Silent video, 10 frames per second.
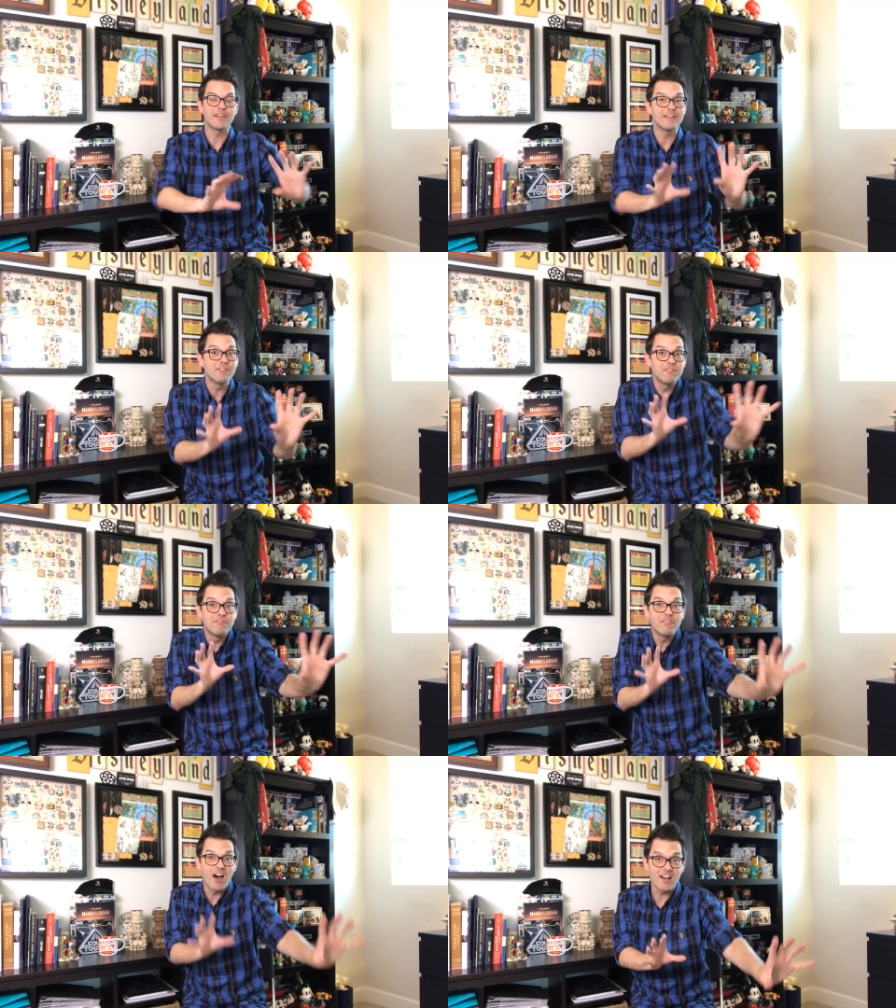Even
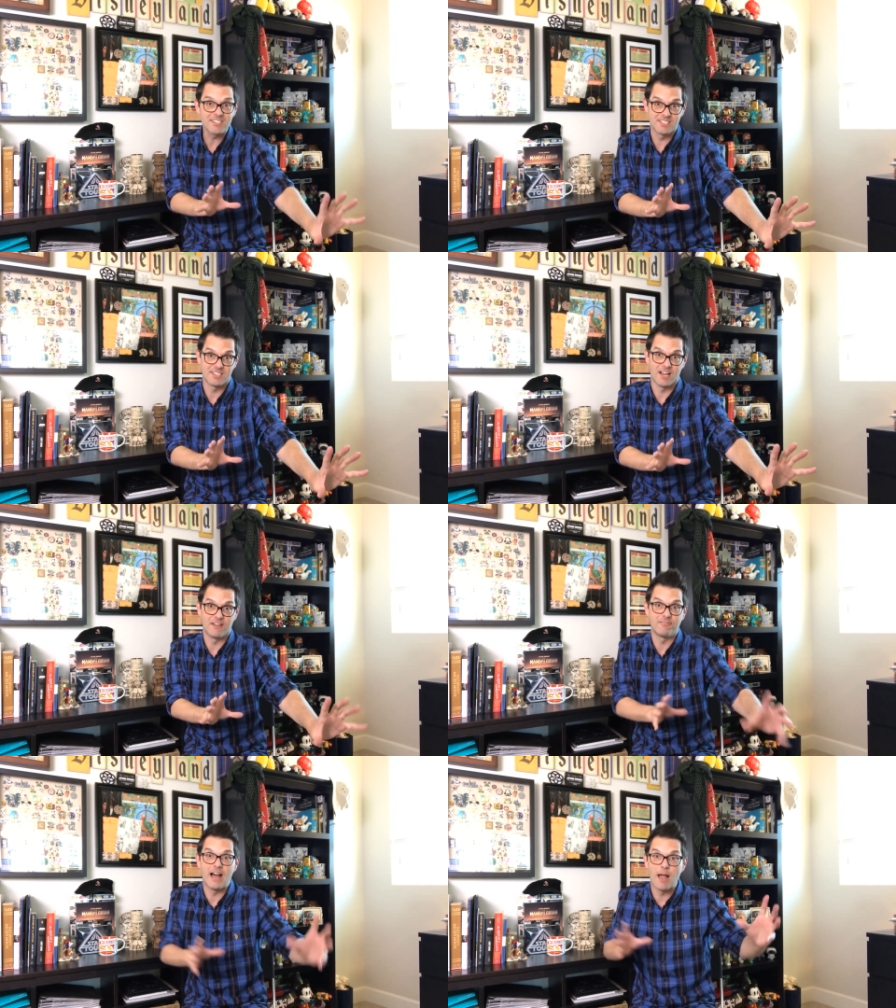Fox
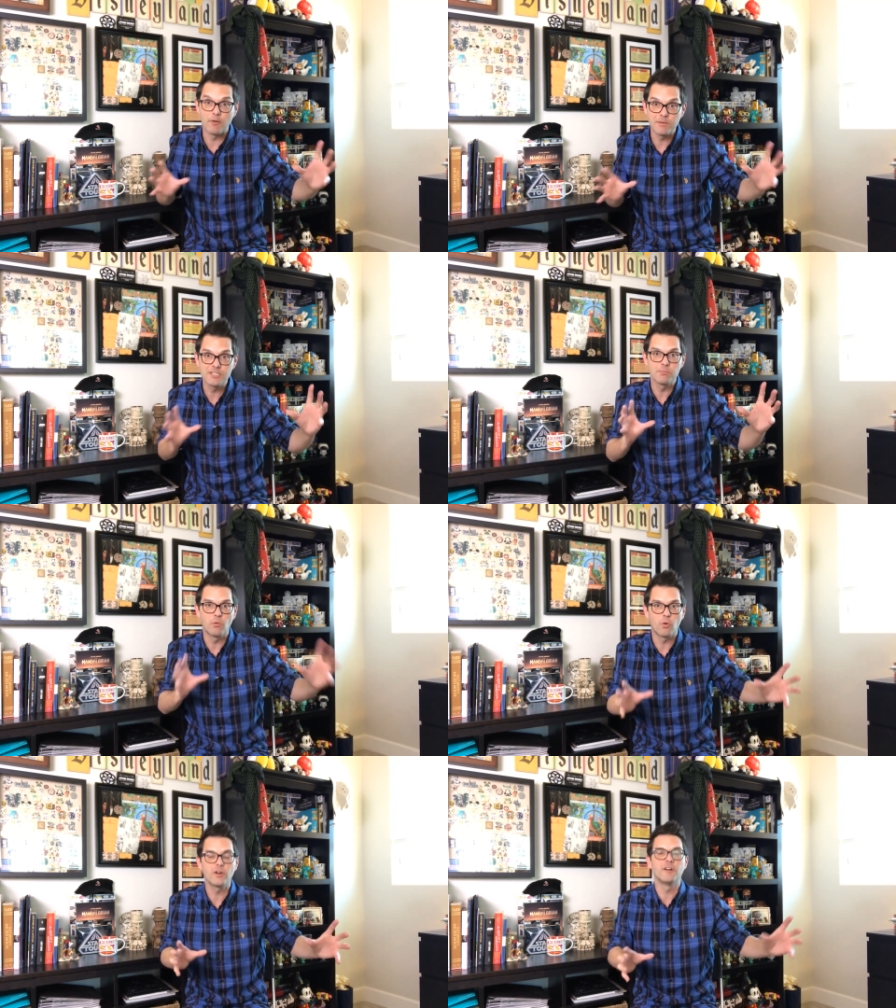stuff, I would be
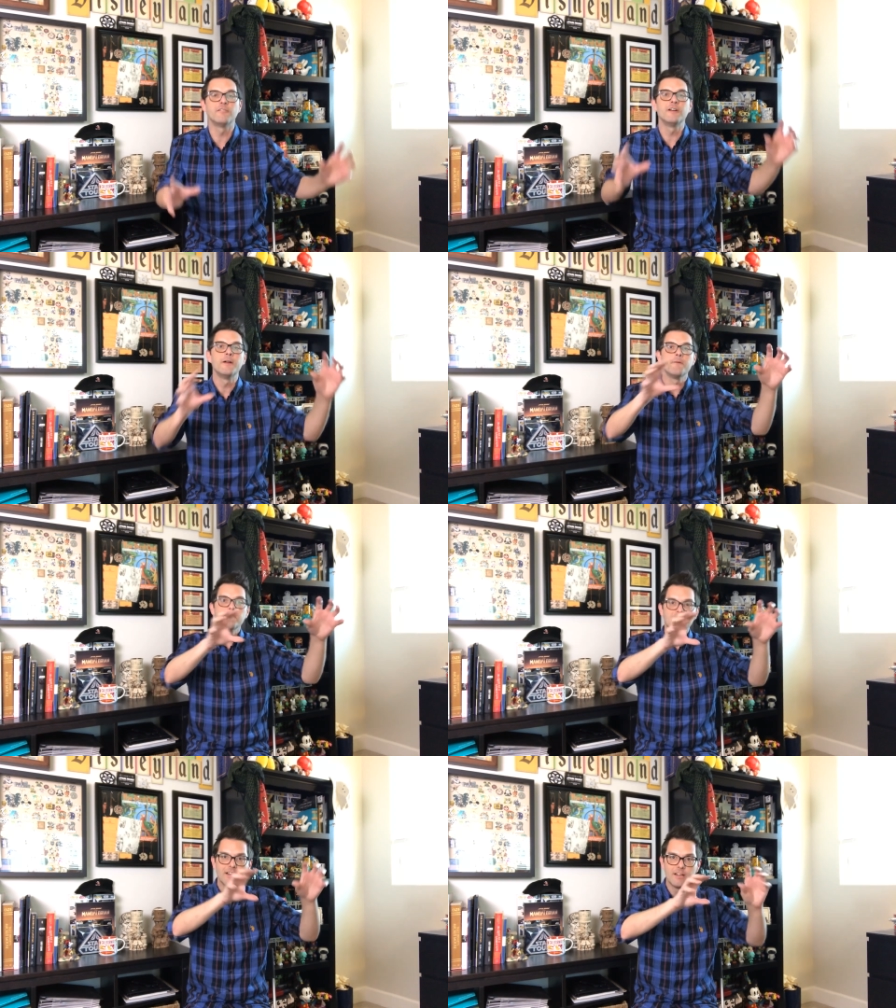supportive
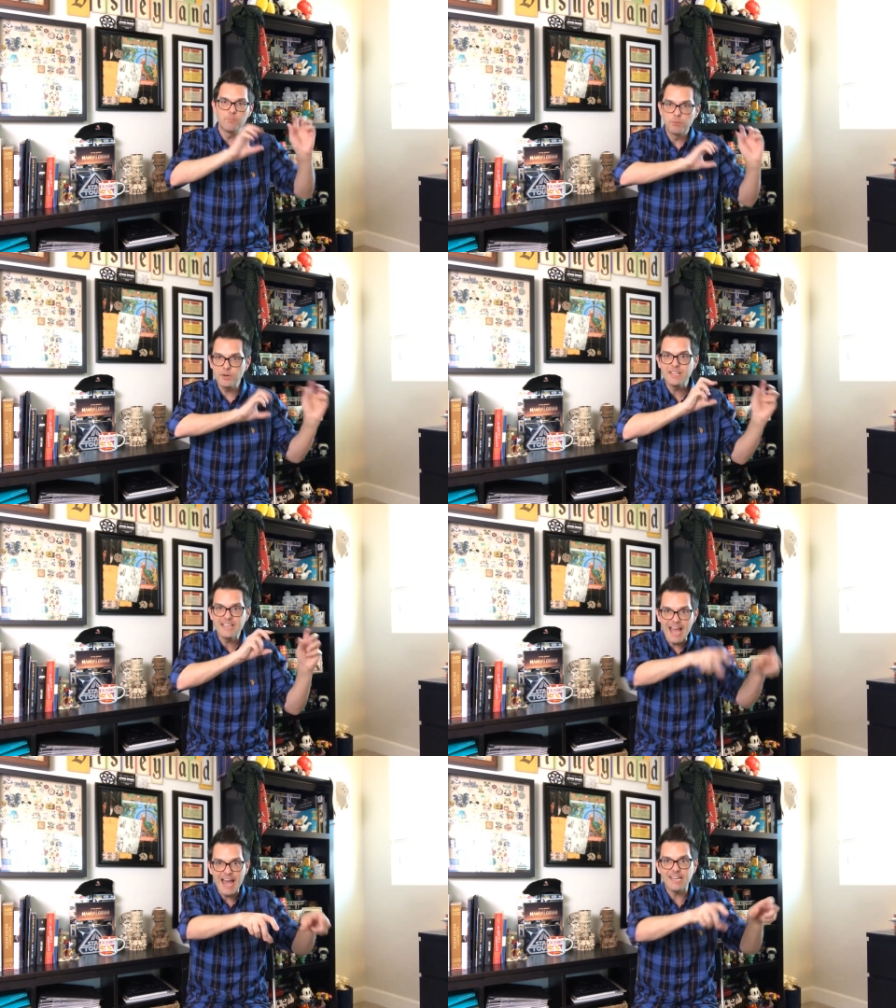putting
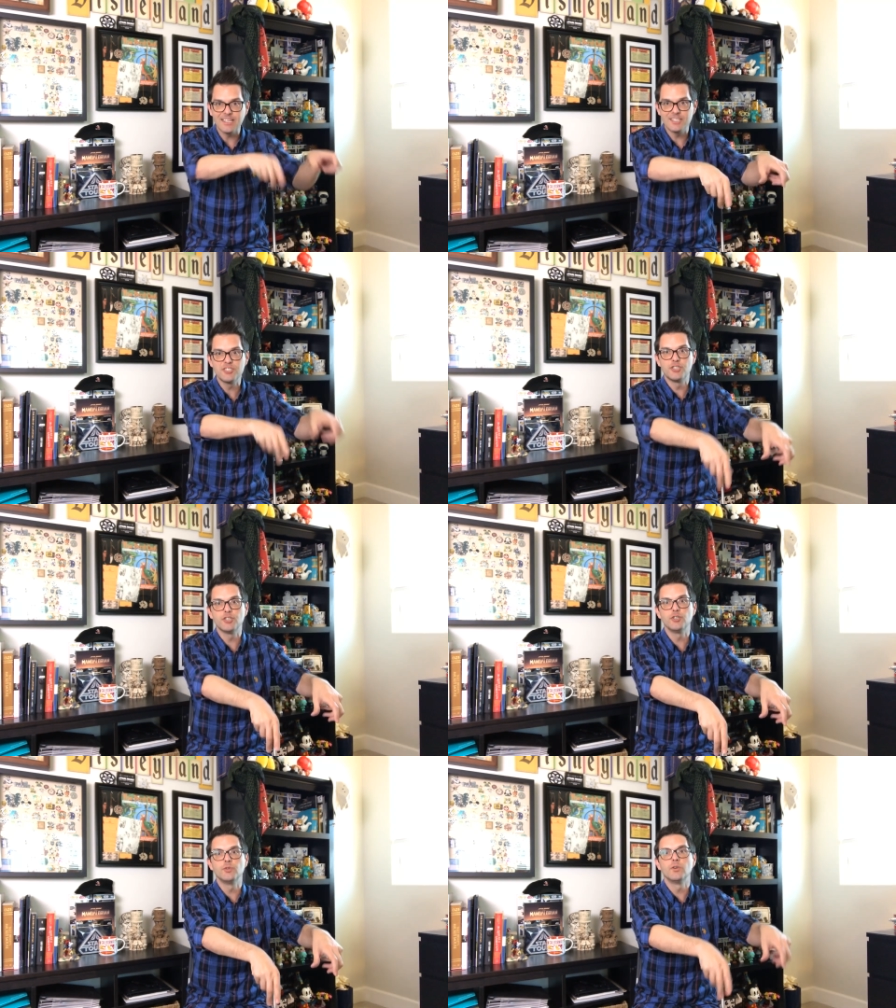that
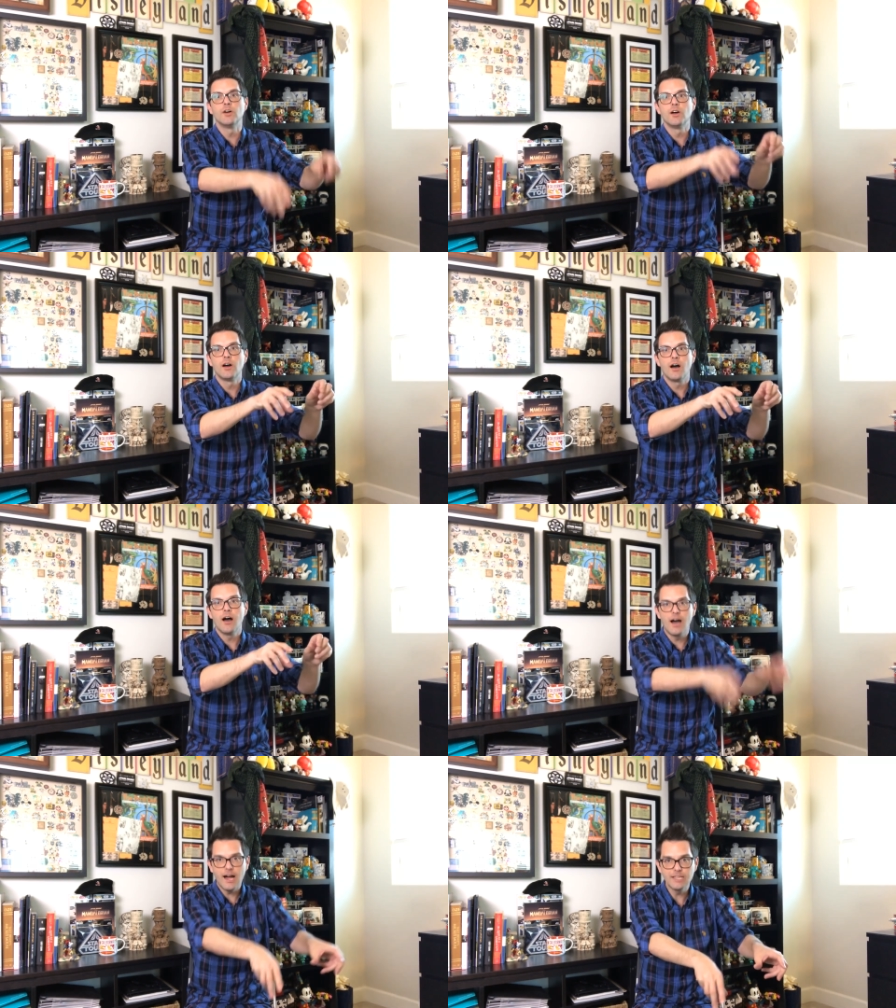into
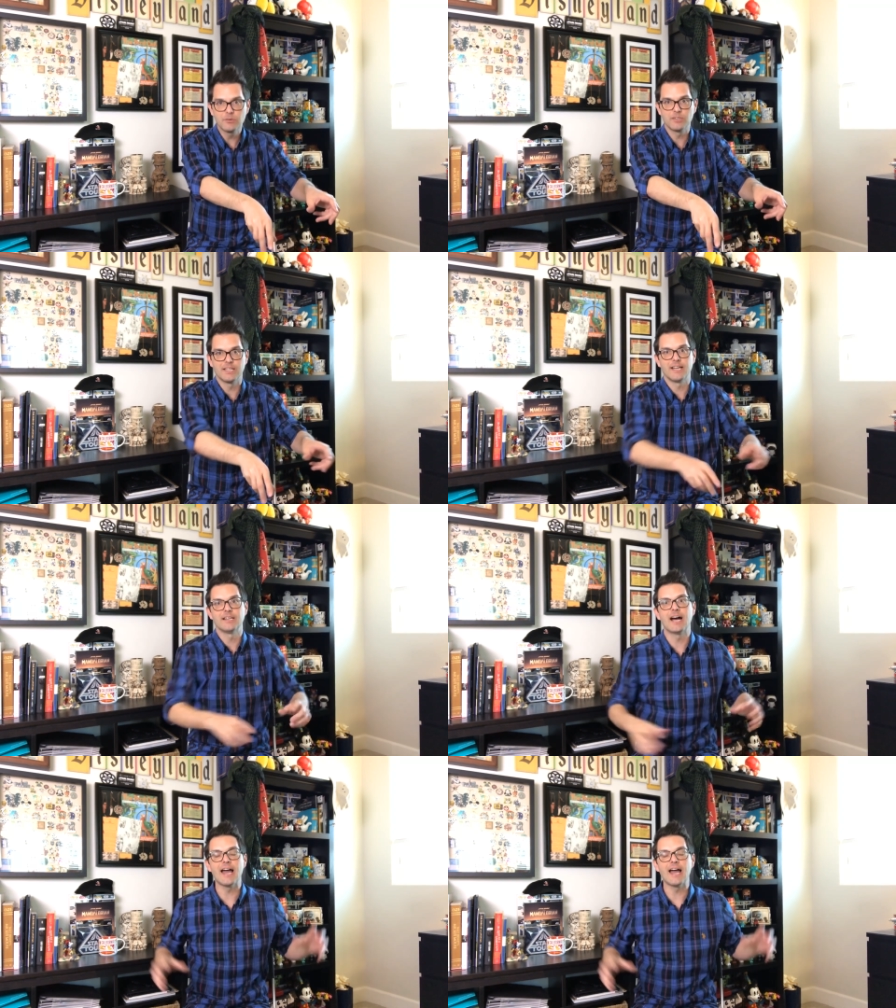Hollywood land.